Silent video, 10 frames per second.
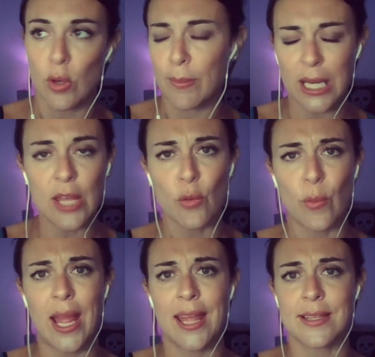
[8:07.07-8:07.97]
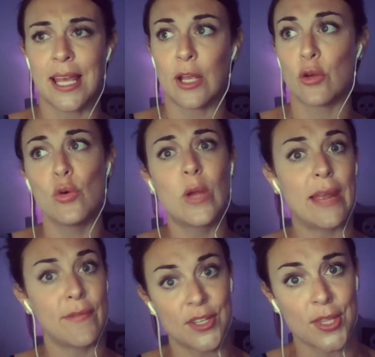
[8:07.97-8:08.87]
Right. But either way, it's like, who
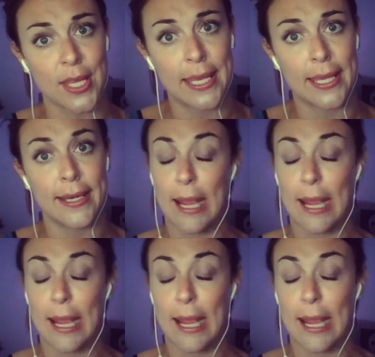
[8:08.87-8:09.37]
gave it to the kid?